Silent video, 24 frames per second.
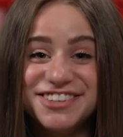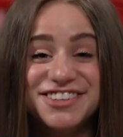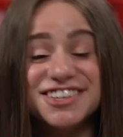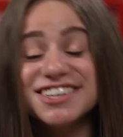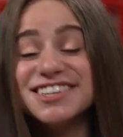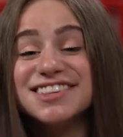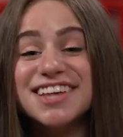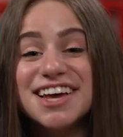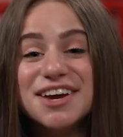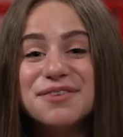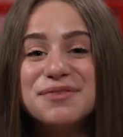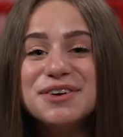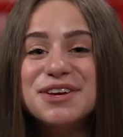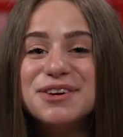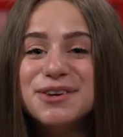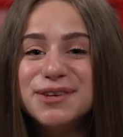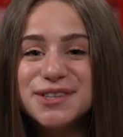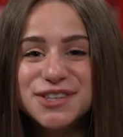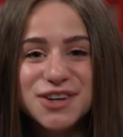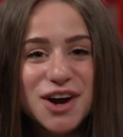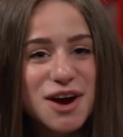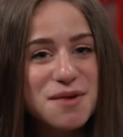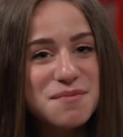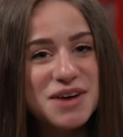Just like we
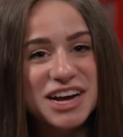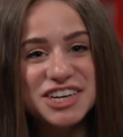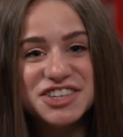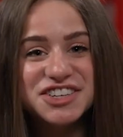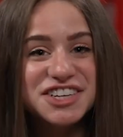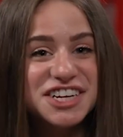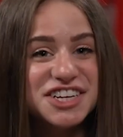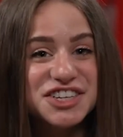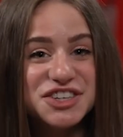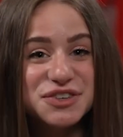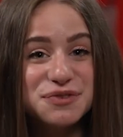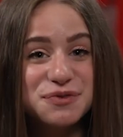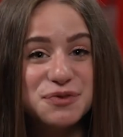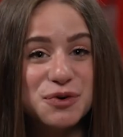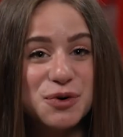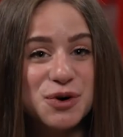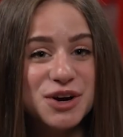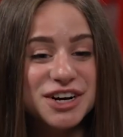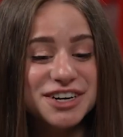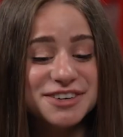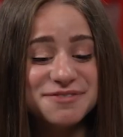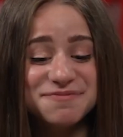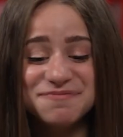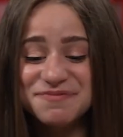used our imagination
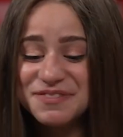for